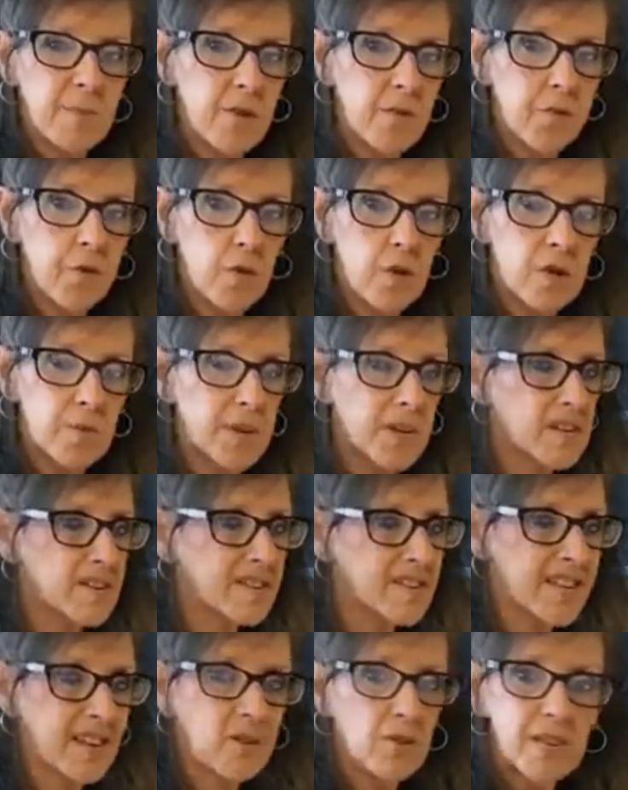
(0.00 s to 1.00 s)
the night before,
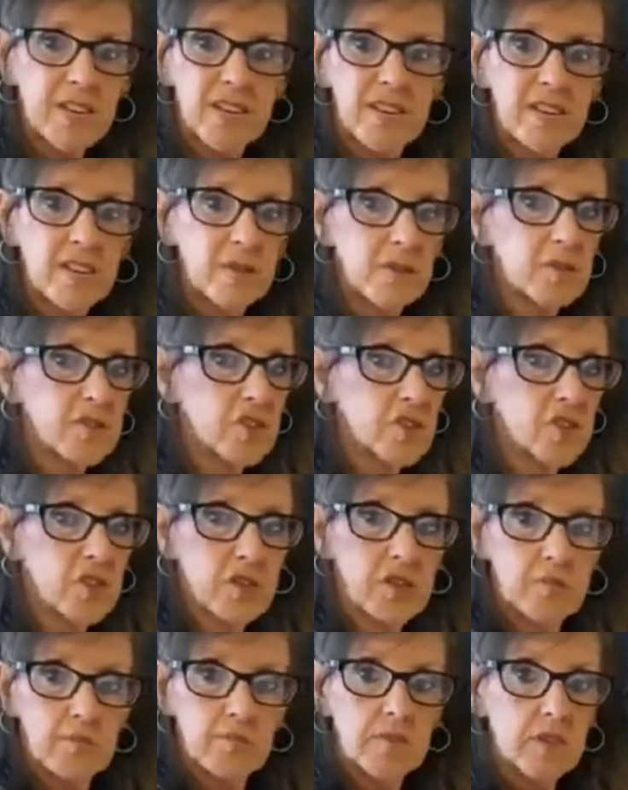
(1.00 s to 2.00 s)
because then all you got to do is
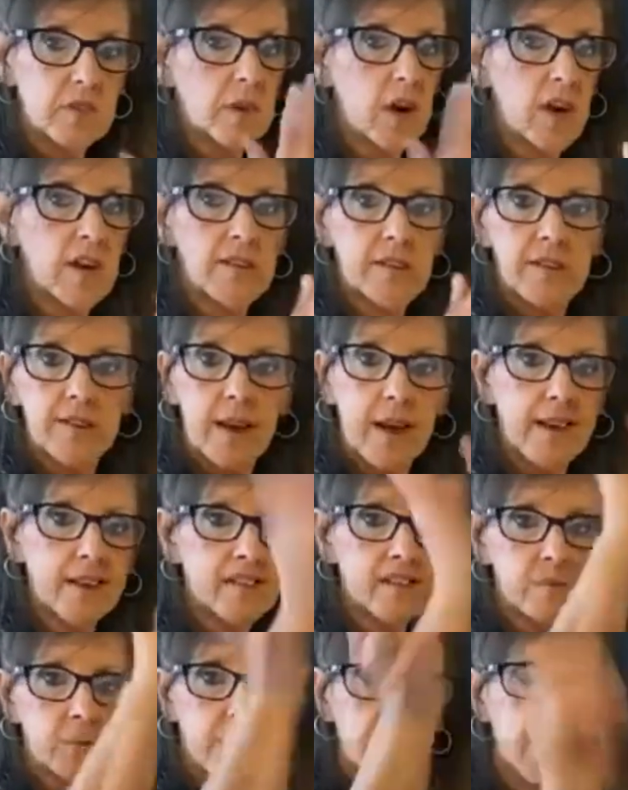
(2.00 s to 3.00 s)
cut,
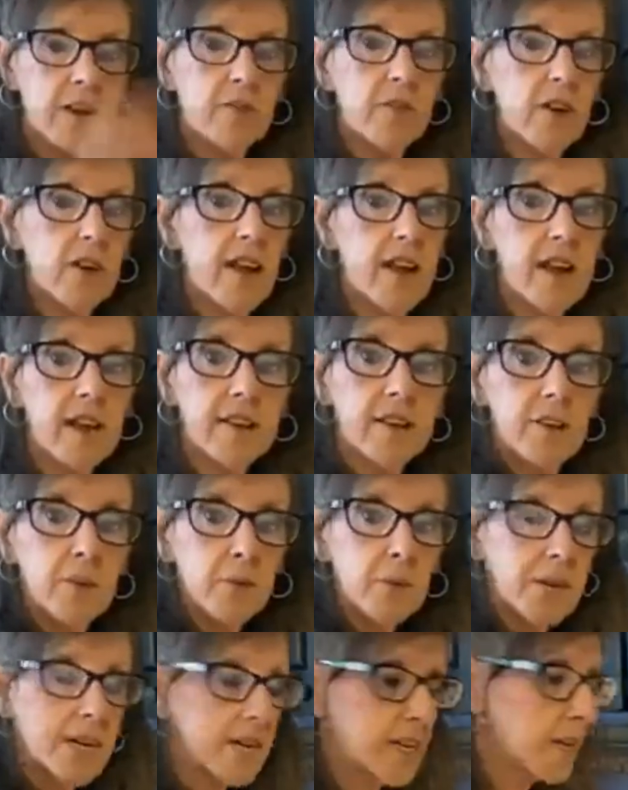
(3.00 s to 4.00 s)
dice, whatever, and
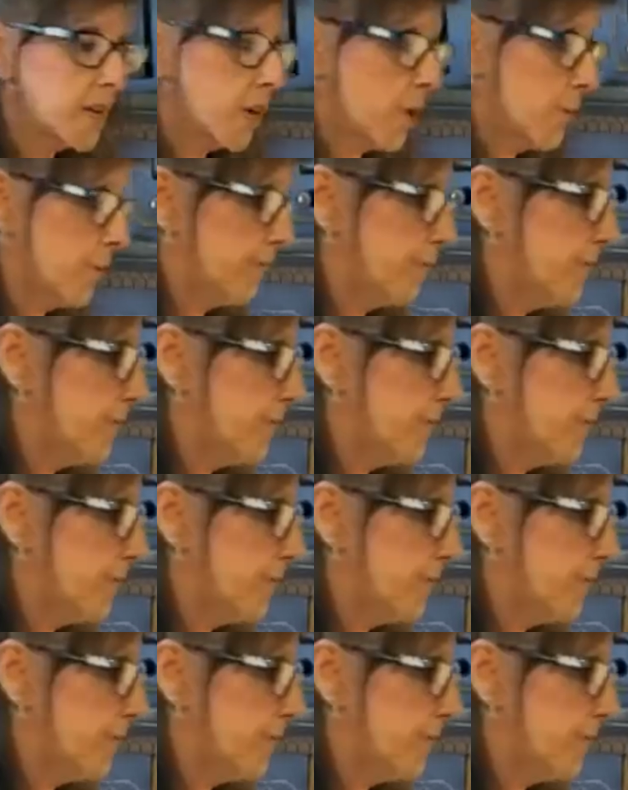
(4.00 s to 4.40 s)
you're ready to